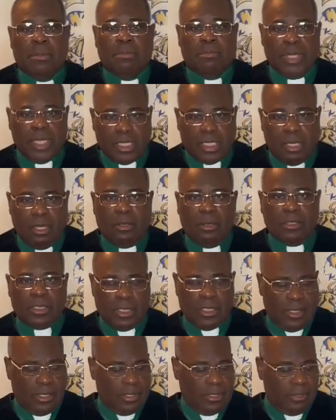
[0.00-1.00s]

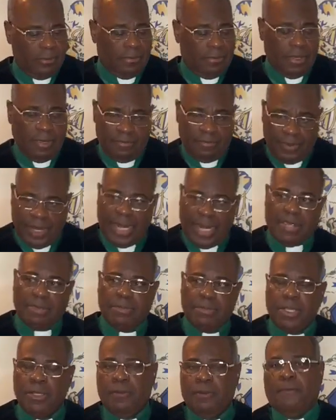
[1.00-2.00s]
Because of the
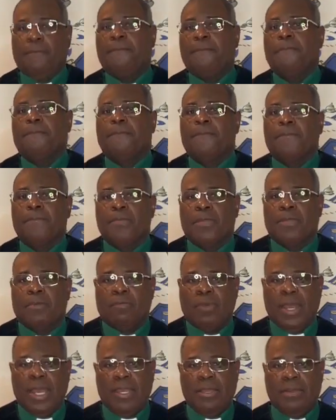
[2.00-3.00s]
environment,
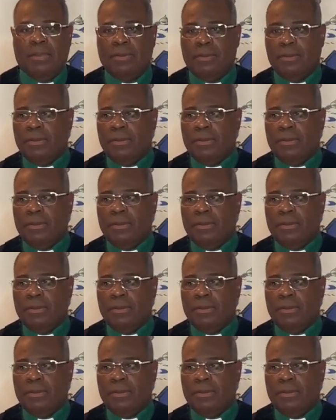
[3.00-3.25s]
right?